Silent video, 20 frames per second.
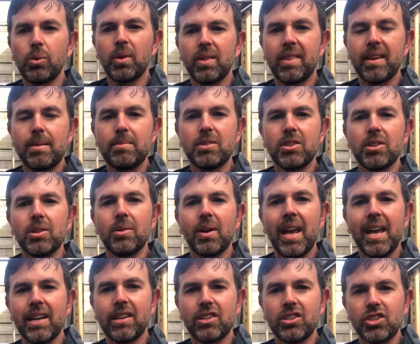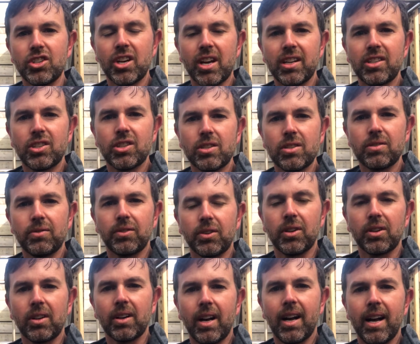with them to do hand injections
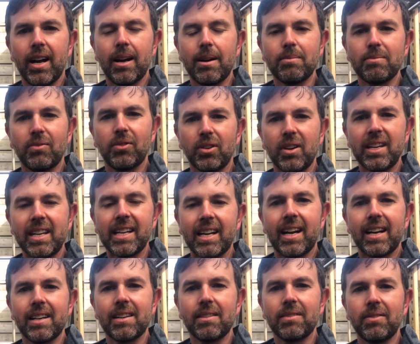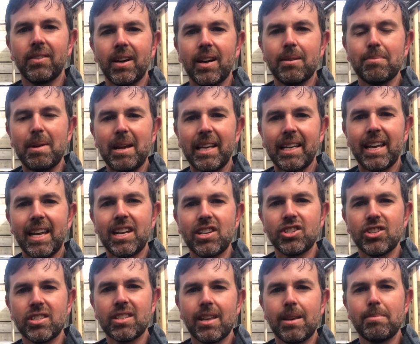for any kind of
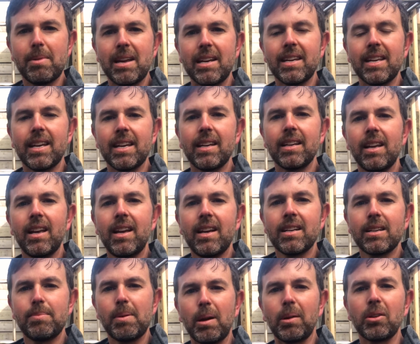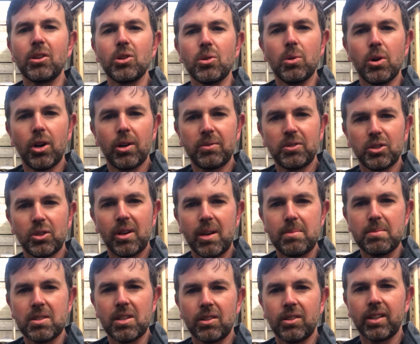medications they may need, to be able to do hoof
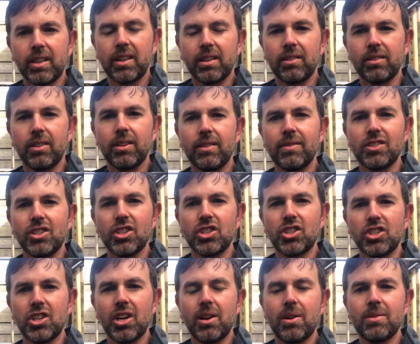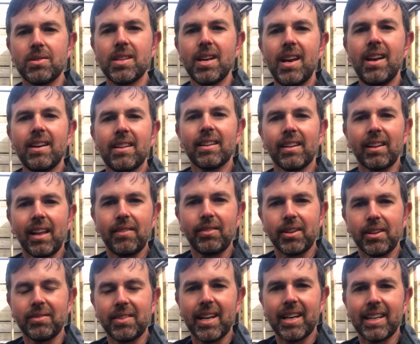trims, to look at their hooves, just shows the
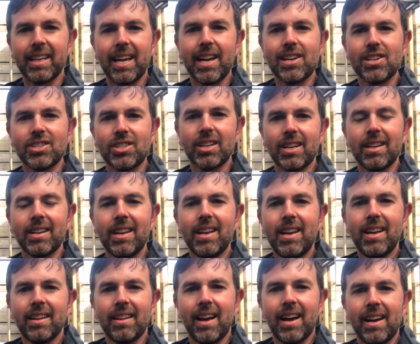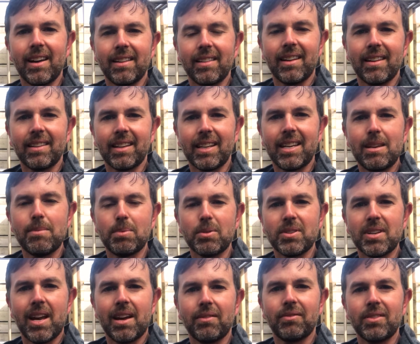level of dedication that the keepers
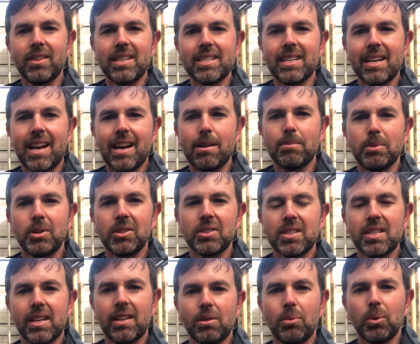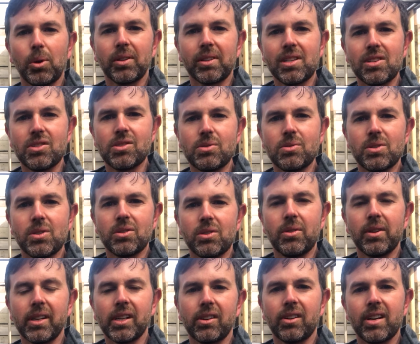have for these animals and the work that zoos are
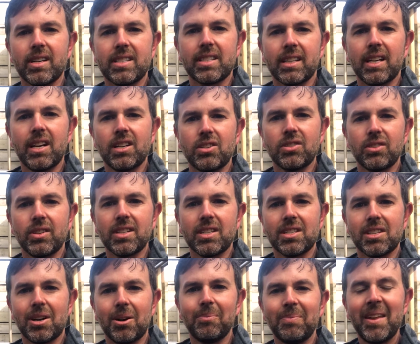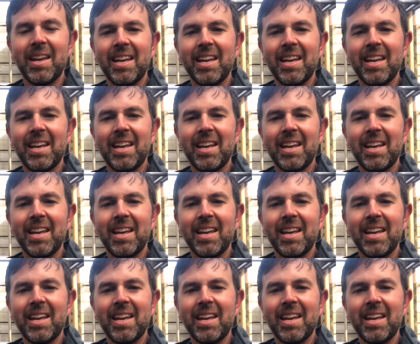doing across the country. So